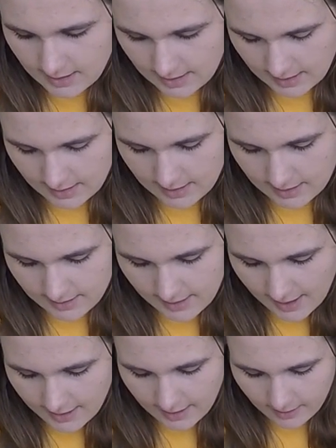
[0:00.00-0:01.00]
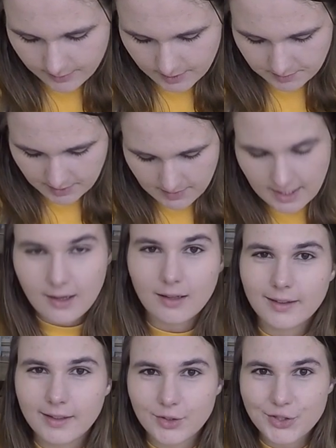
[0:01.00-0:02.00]
And that helps me make a
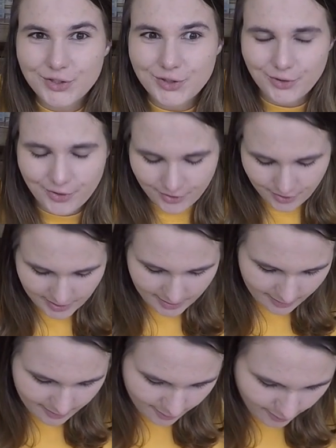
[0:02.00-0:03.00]
little story